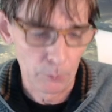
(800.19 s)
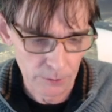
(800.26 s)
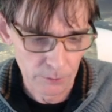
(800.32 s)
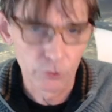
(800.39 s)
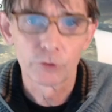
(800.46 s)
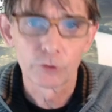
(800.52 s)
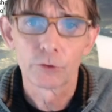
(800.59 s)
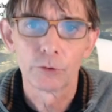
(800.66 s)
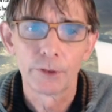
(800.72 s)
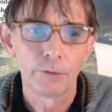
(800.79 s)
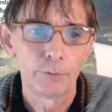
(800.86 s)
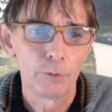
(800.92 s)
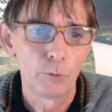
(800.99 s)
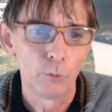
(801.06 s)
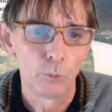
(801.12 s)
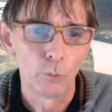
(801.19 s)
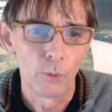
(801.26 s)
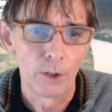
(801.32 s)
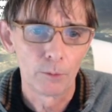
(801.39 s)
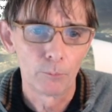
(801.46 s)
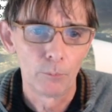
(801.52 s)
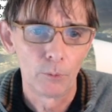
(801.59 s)
And just to give you
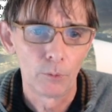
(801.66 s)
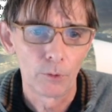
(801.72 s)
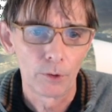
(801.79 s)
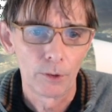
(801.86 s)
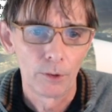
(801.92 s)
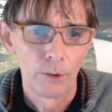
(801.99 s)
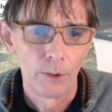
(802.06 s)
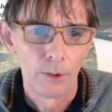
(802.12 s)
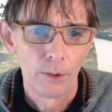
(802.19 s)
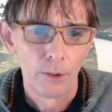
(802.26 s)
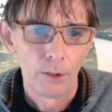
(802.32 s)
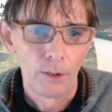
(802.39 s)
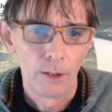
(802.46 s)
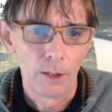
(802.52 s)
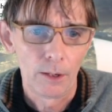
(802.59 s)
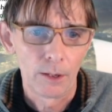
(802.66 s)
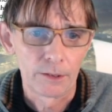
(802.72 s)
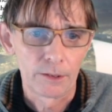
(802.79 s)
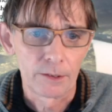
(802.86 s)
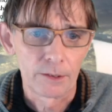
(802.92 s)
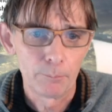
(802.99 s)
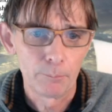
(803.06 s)
one more
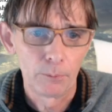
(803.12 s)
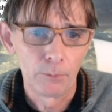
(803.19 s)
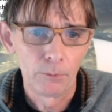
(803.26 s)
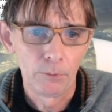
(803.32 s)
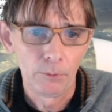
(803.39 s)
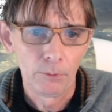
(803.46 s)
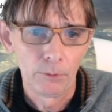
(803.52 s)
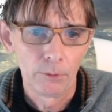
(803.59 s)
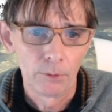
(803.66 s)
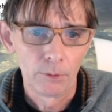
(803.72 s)
example,